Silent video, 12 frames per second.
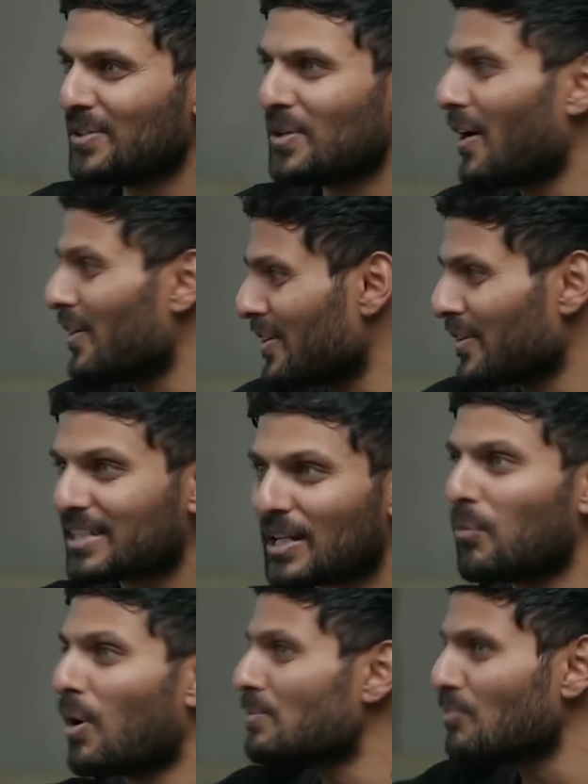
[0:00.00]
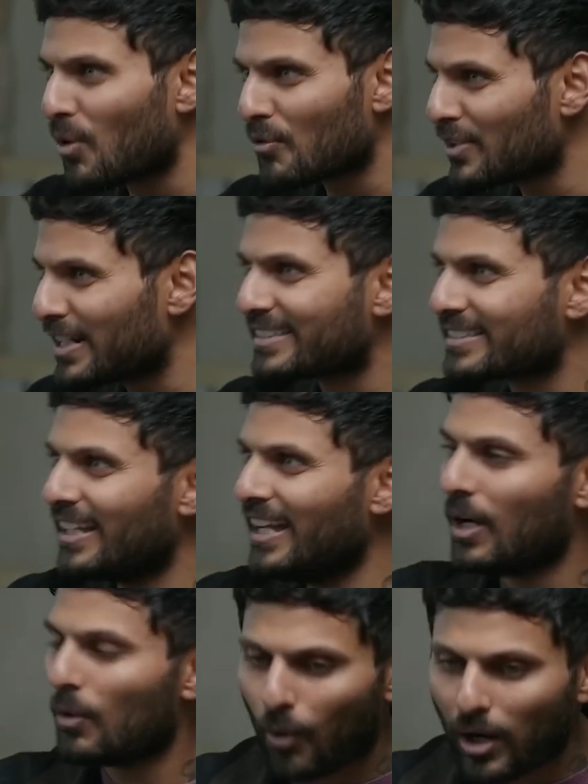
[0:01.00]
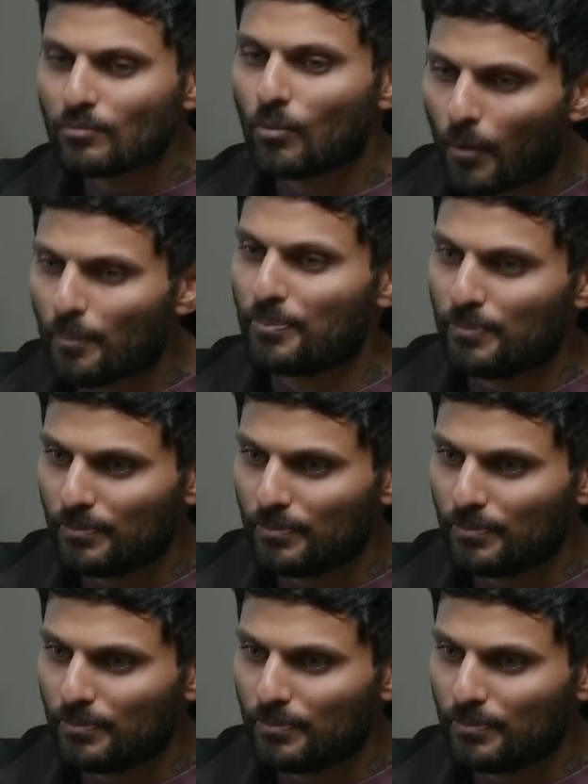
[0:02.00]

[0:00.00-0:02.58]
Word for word: You go out there and take one more risk, one more